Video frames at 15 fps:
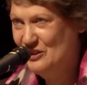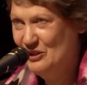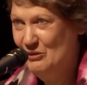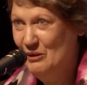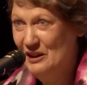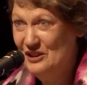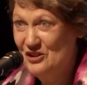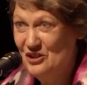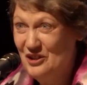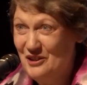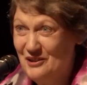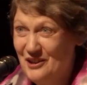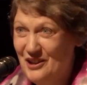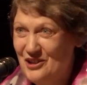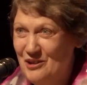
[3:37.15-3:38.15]
the quite
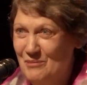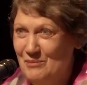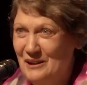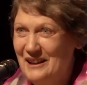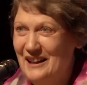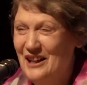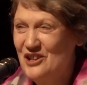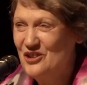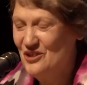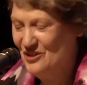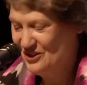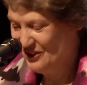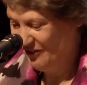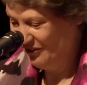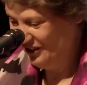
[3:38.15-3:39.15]
serious
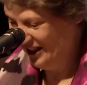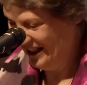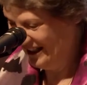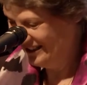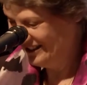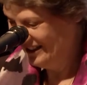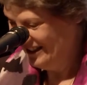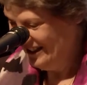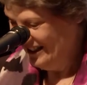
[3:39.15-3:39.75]
implications of that